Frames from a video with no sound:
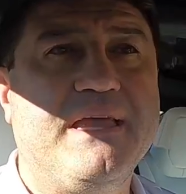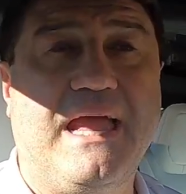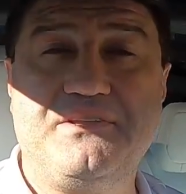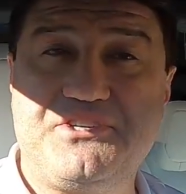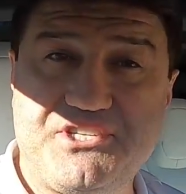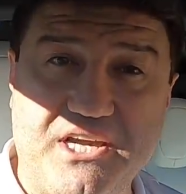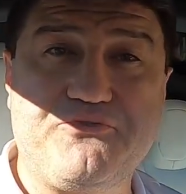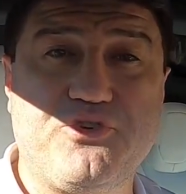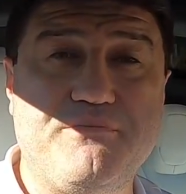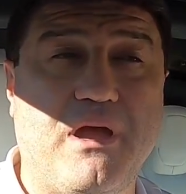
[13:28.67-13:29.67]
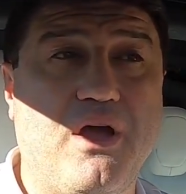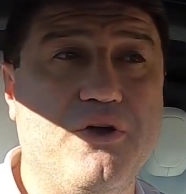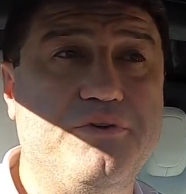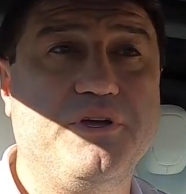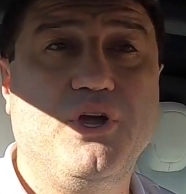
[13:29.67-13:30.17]
and Sentry
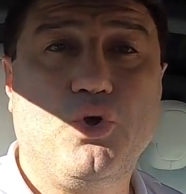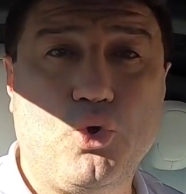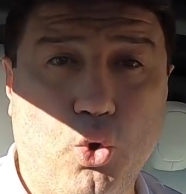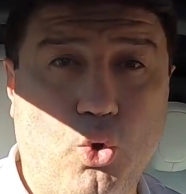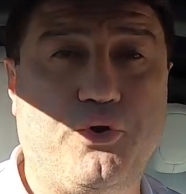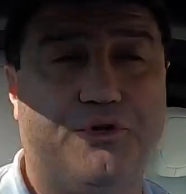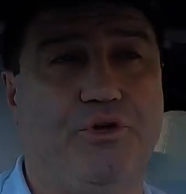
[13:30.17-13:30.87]
Mode caught